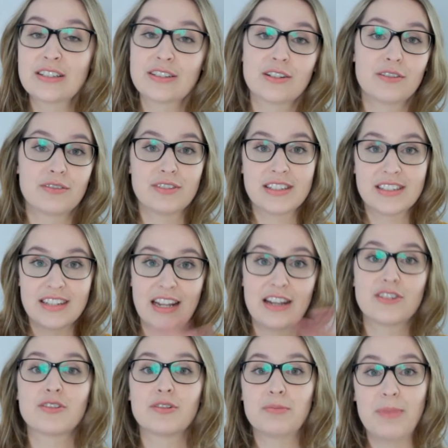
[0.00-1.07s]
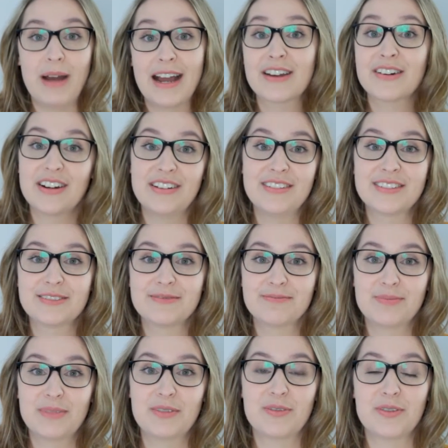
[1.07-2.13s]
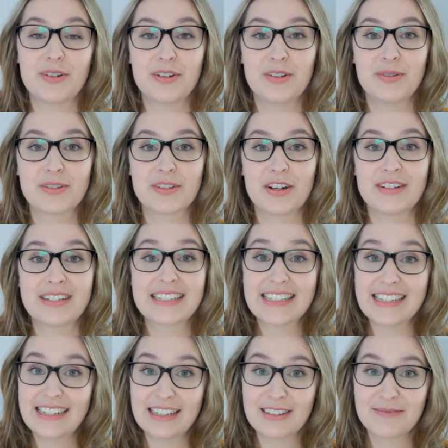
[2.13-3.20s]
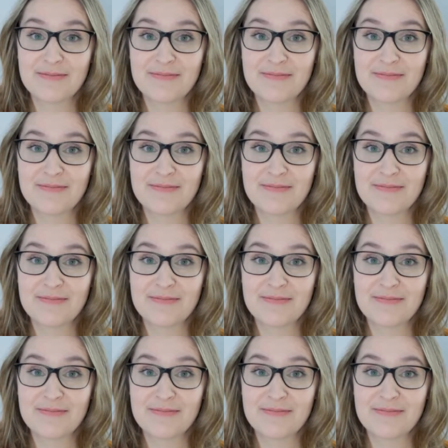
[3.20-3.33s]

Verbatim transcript: sort of stage or background before you start designing.